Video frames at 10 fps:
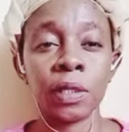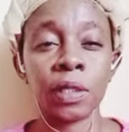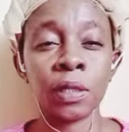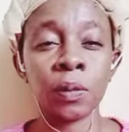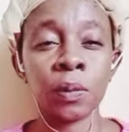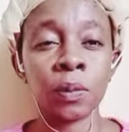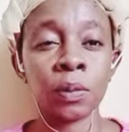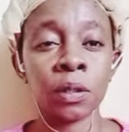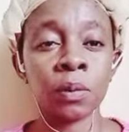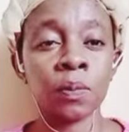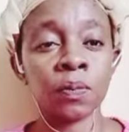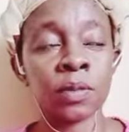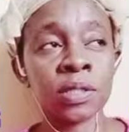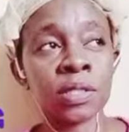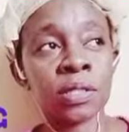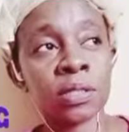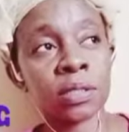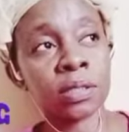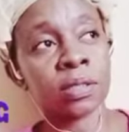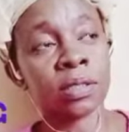now there's a
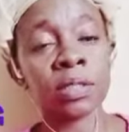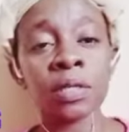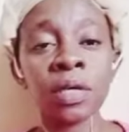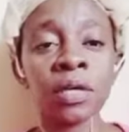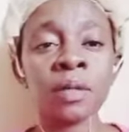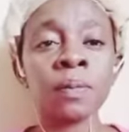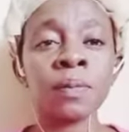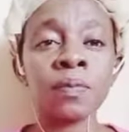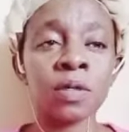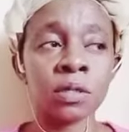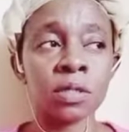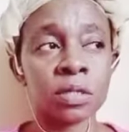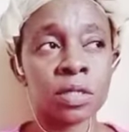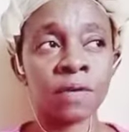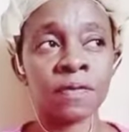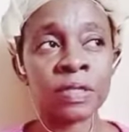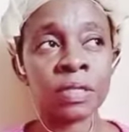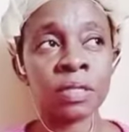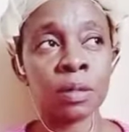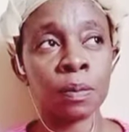time that I
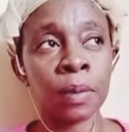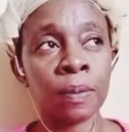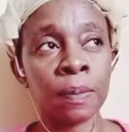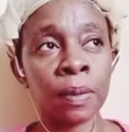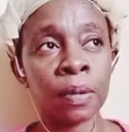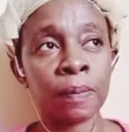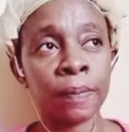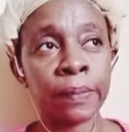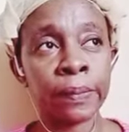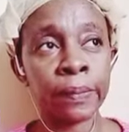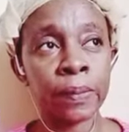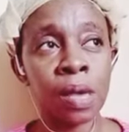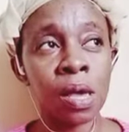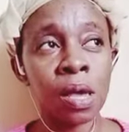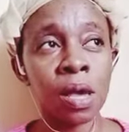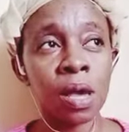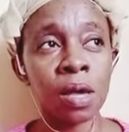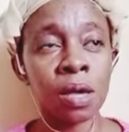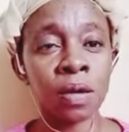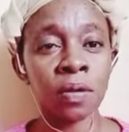visited my mom,
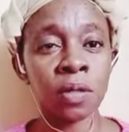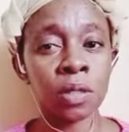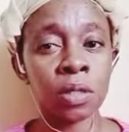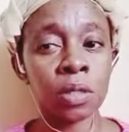and